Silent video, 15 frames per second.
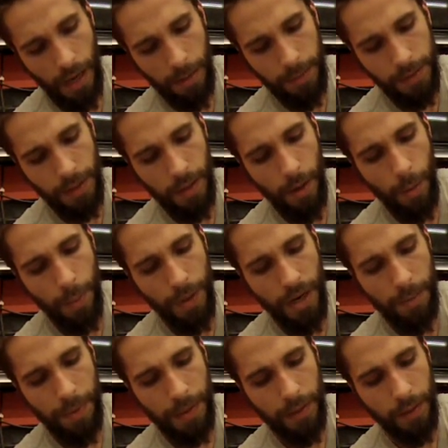I'm just going to open it
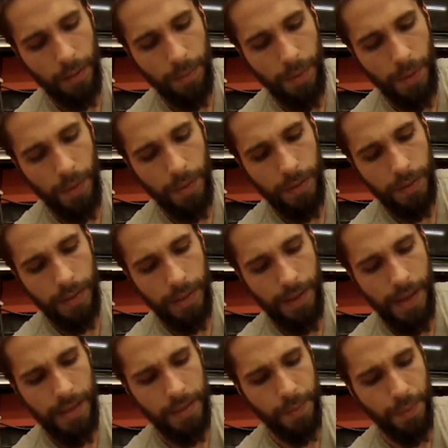up like a little bowl,
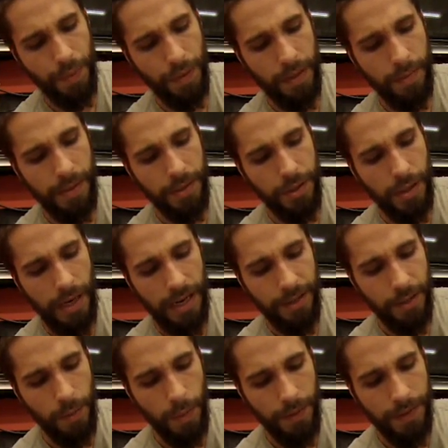and that's pretty much it. I
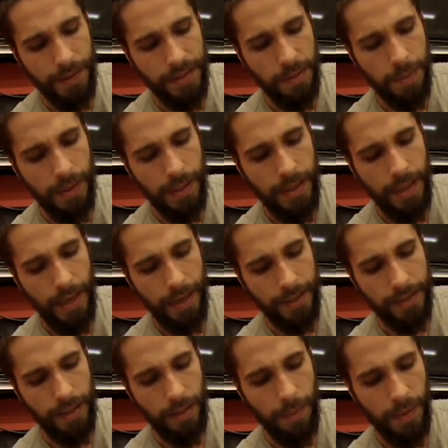do want this to be thick.
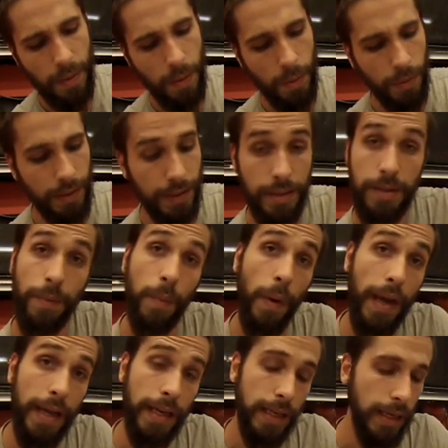It's going to be holding some
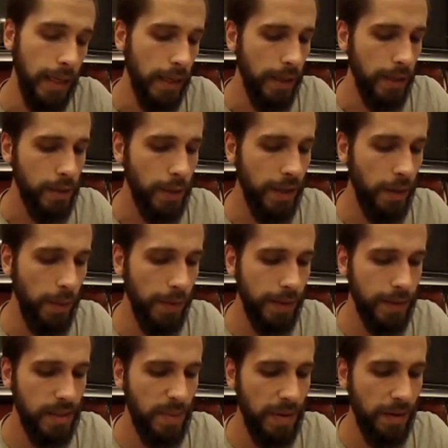weight, so I don't want
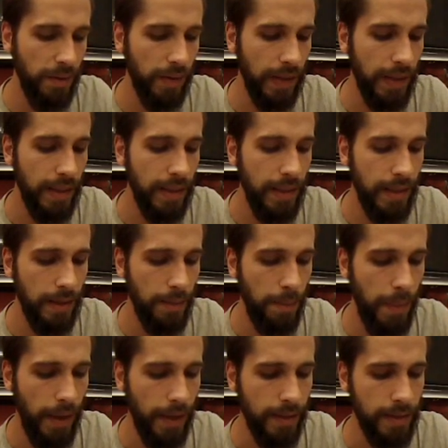this to be a really
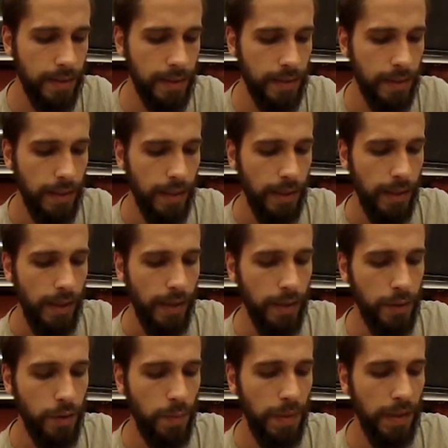thin base.
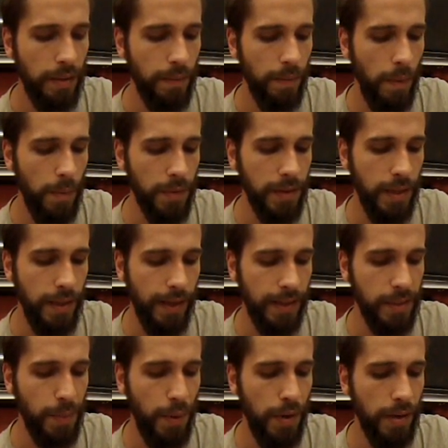It should be almost the
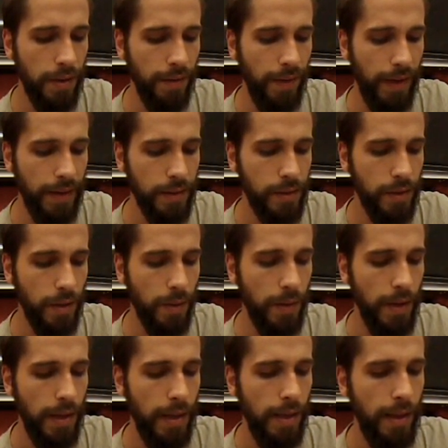thickest part of the vase, so
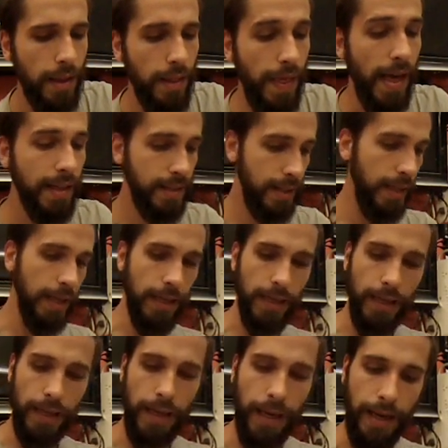that's it.
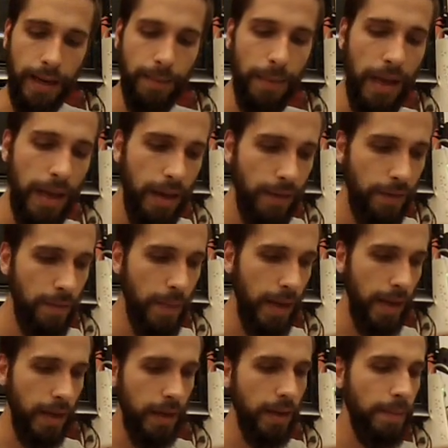I have
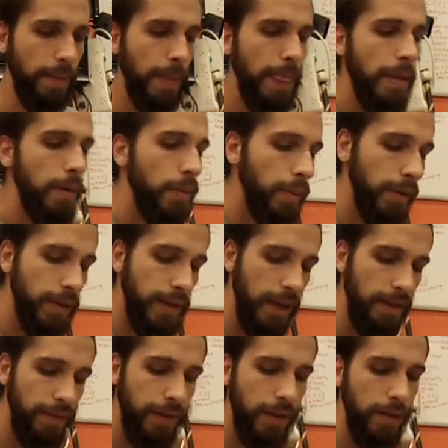my wood
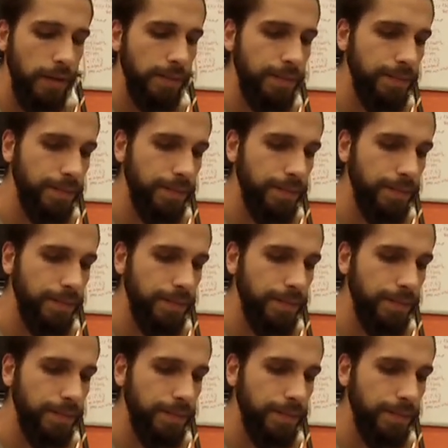knife here.